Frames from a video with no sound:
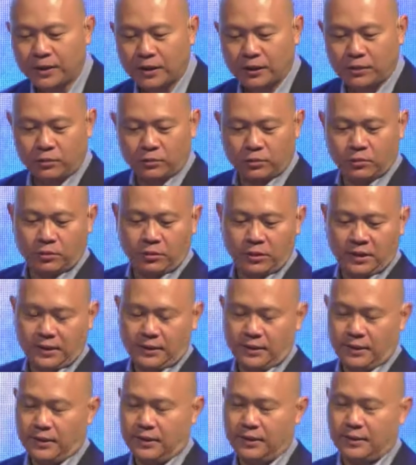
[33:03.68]
who...
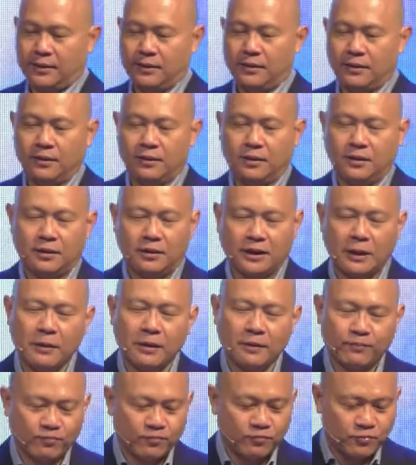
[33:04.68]
Okay,
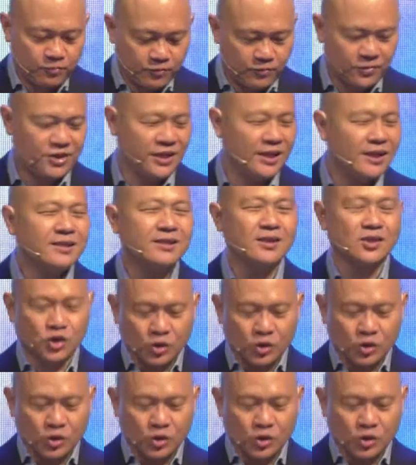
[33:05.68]
Jesus